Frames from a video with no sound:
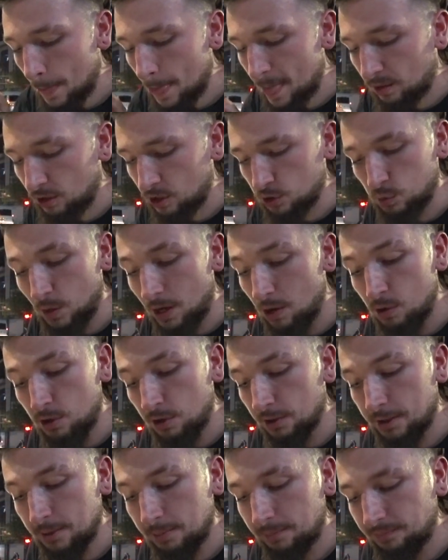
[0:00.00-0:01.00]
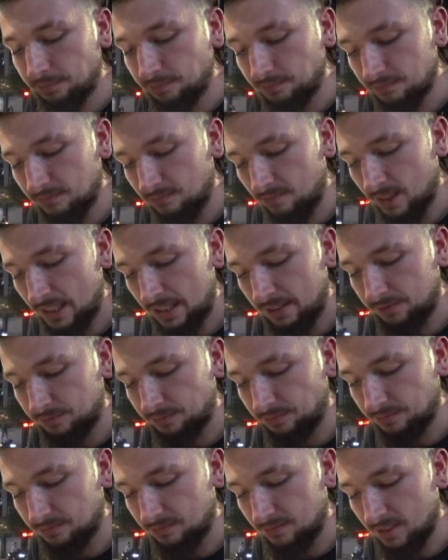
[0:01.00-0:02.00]
Oh, it's well good.
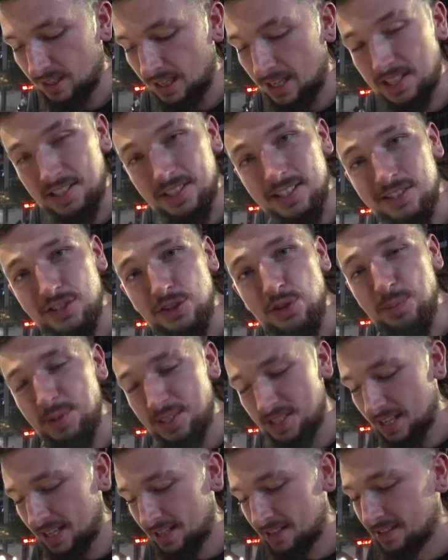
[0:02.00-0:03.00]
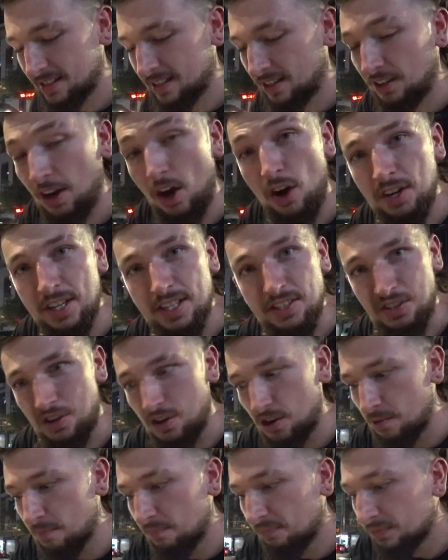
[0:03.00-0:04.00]
Actually super tasty on its
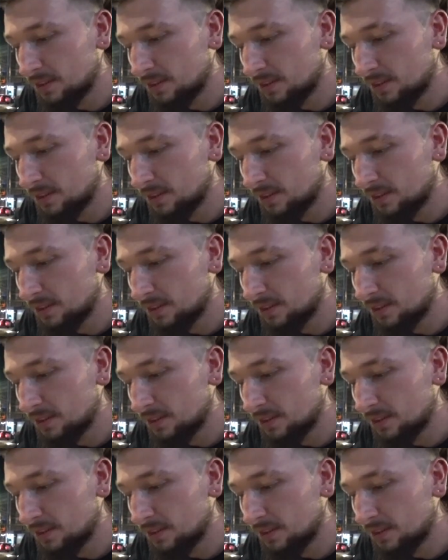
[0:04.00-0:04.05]
own.